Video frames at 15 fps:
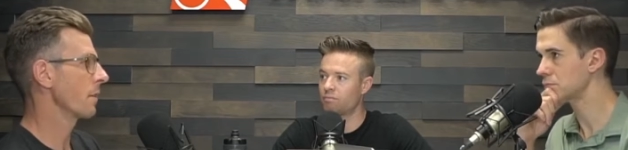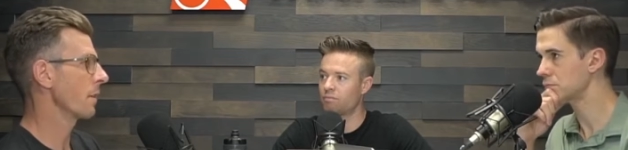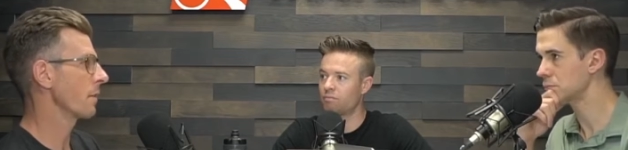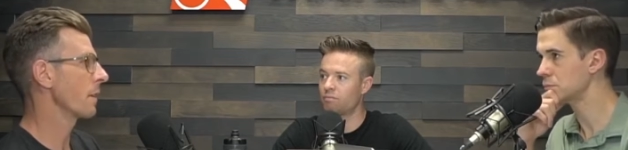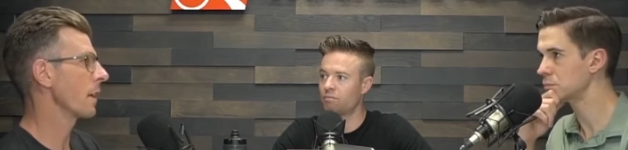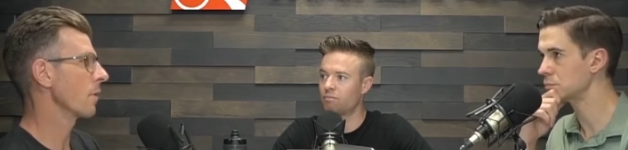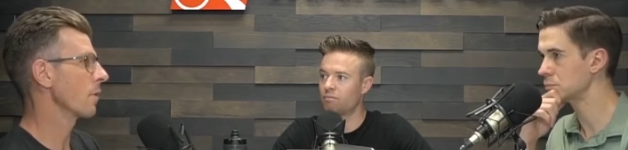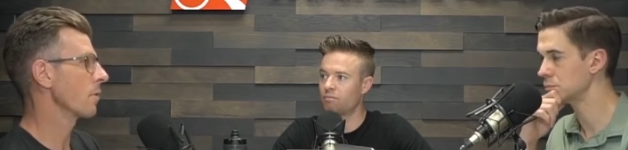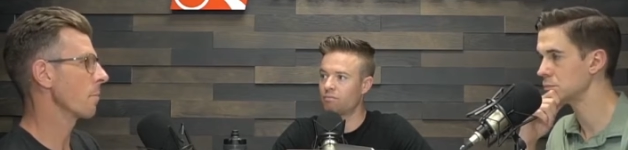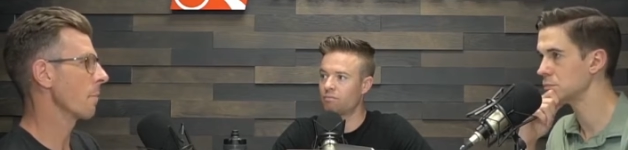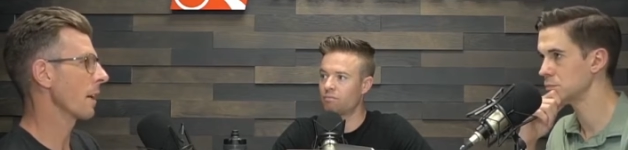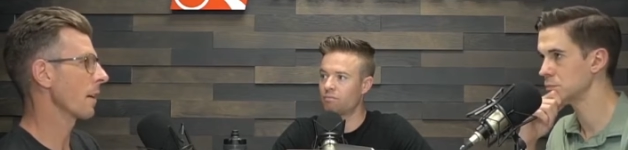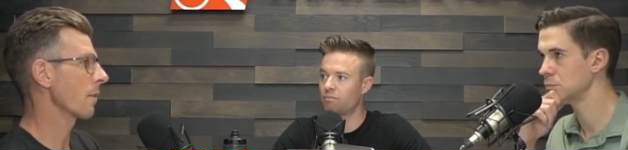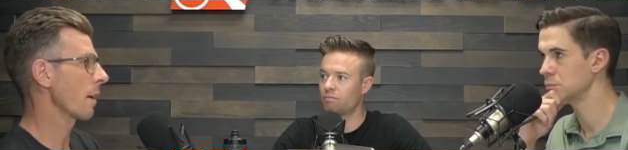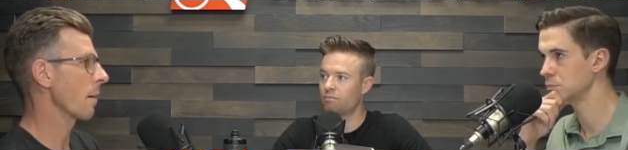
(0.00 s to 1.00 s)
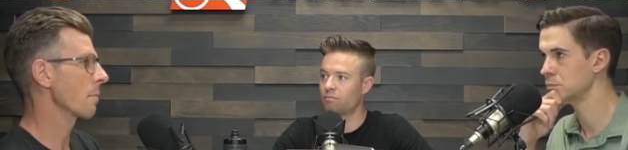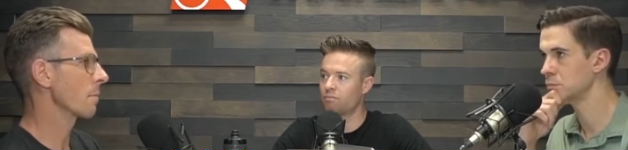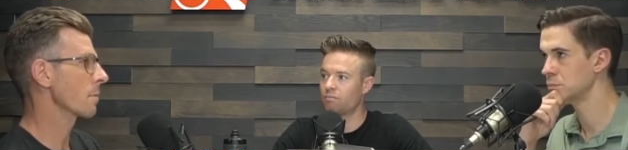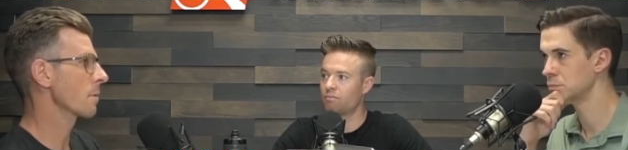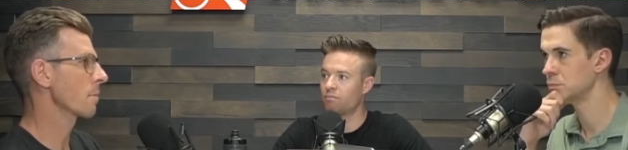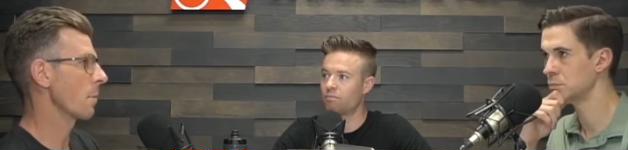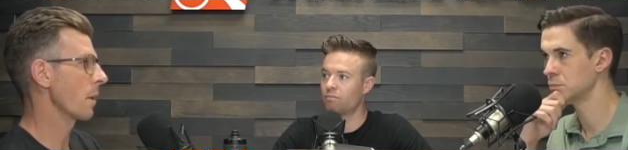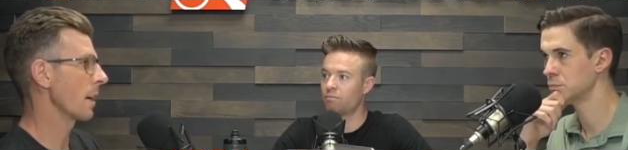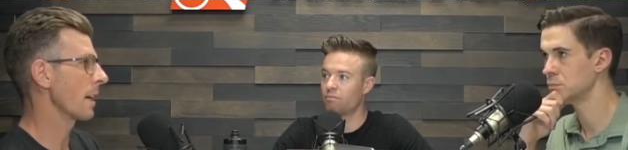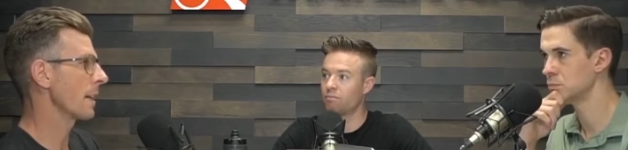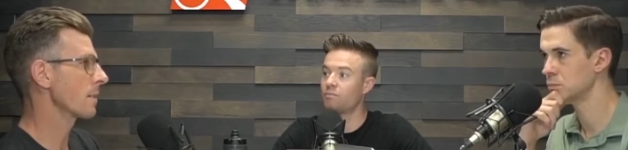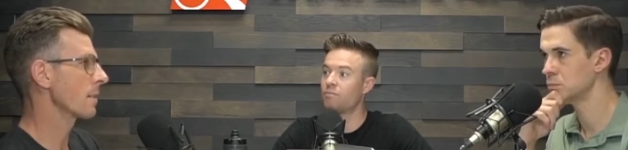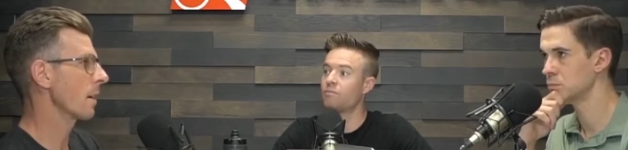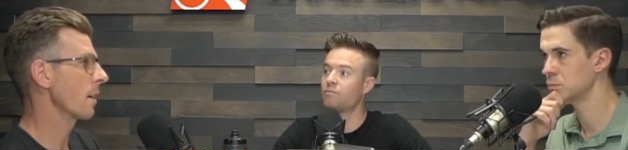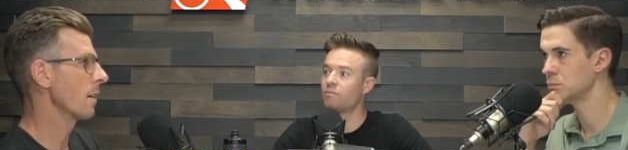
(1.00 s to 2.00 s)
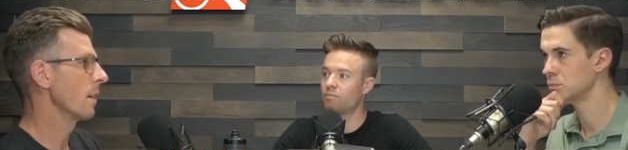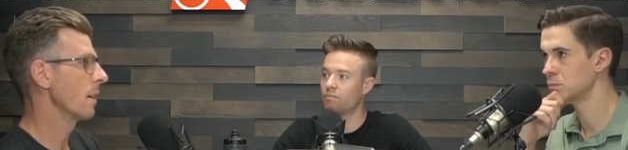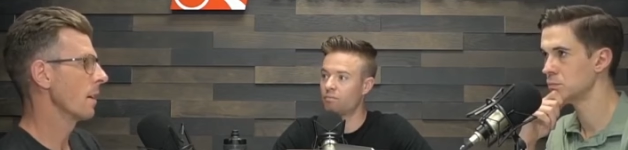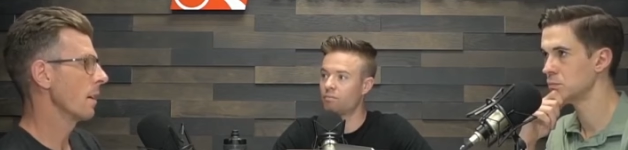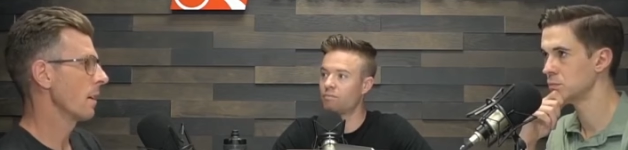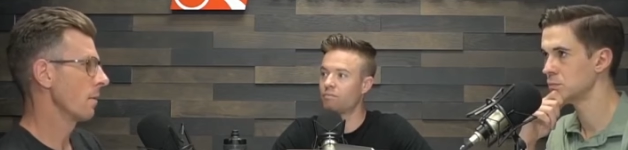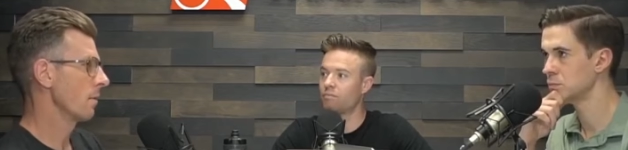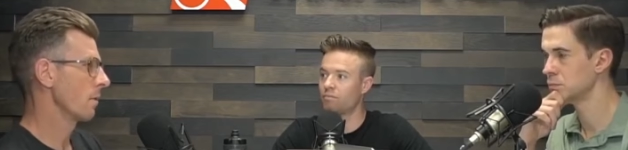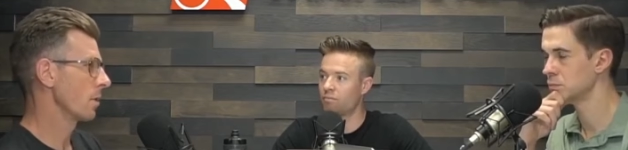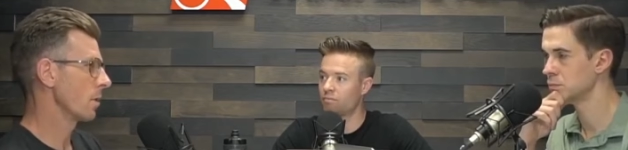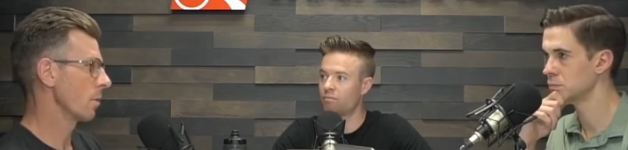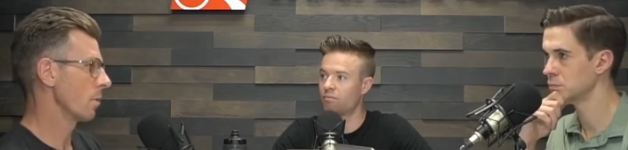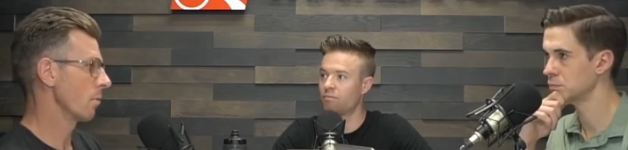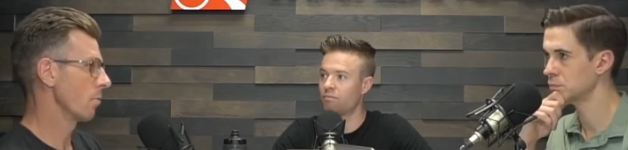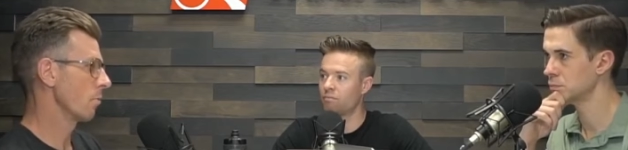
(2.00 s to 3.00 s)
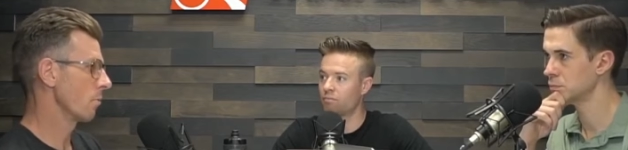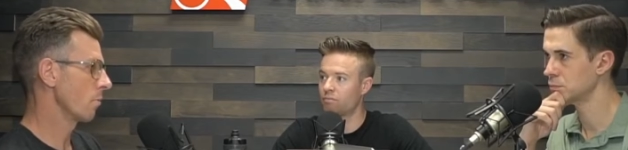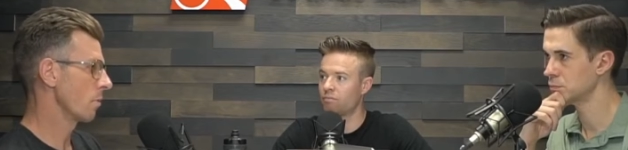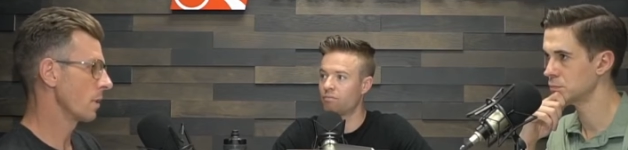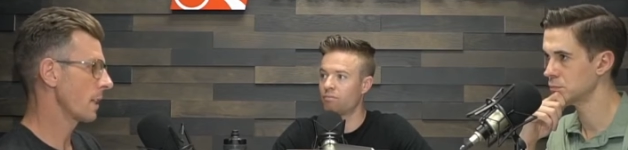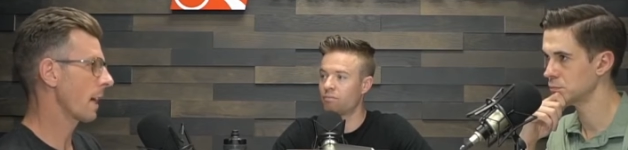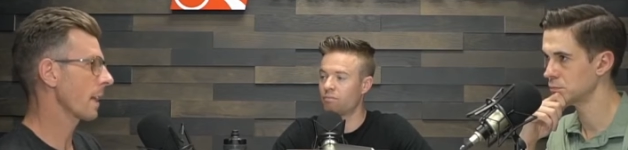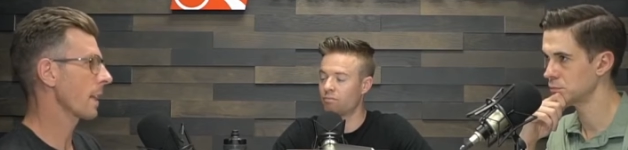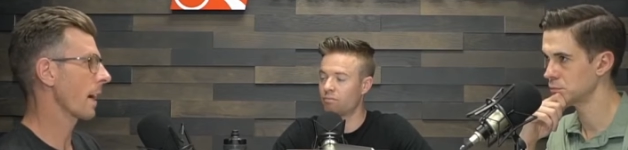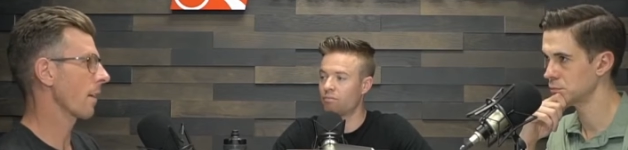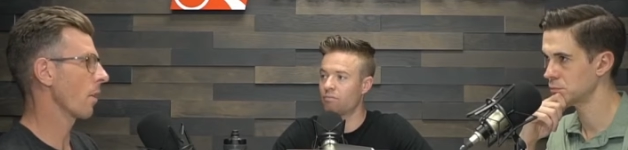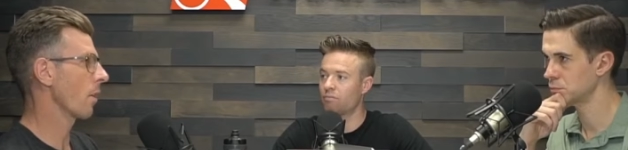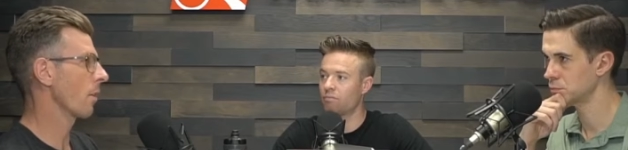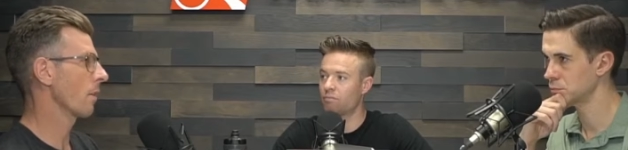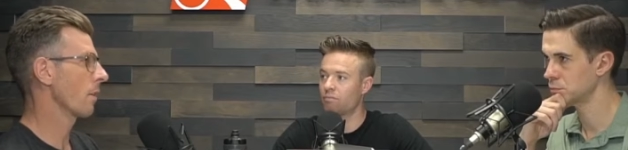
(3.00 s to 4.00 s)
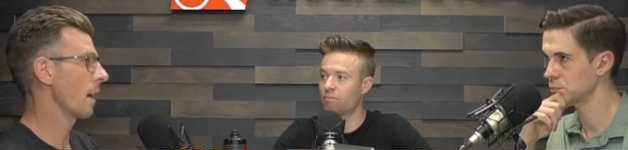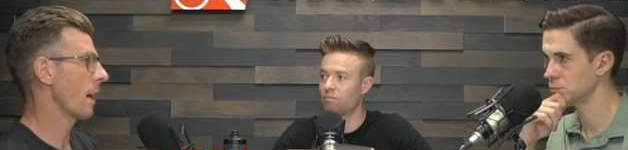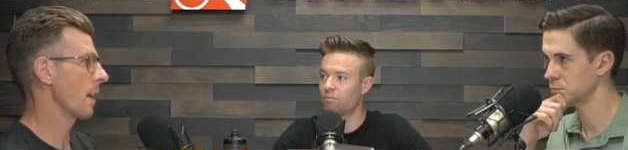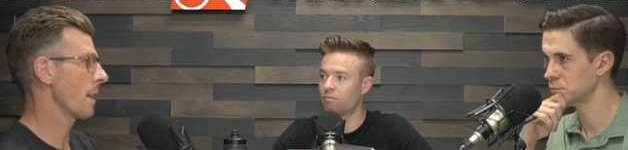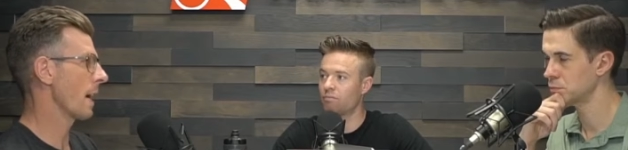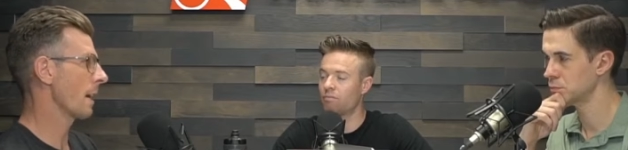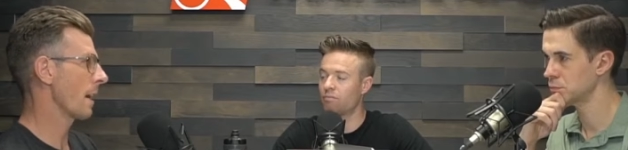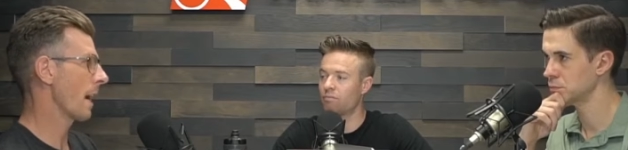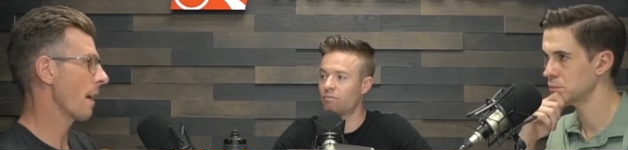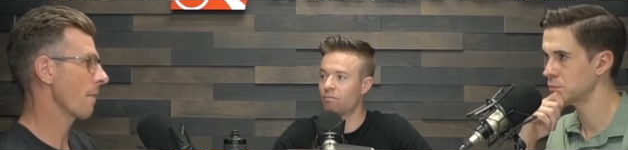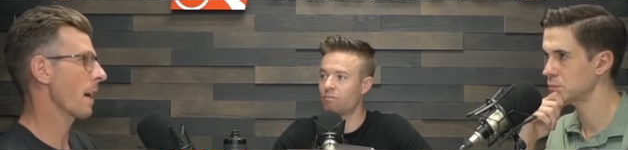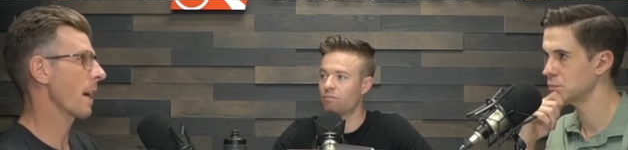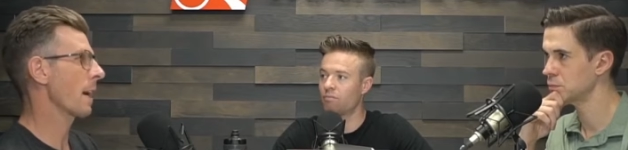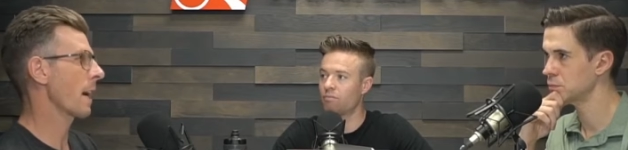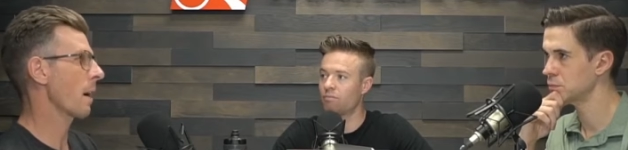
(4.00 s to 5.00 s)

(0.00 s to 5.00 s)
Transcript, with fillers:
Speaker 1: to fifteen hundred milligrams per liter to take that on, and then have that an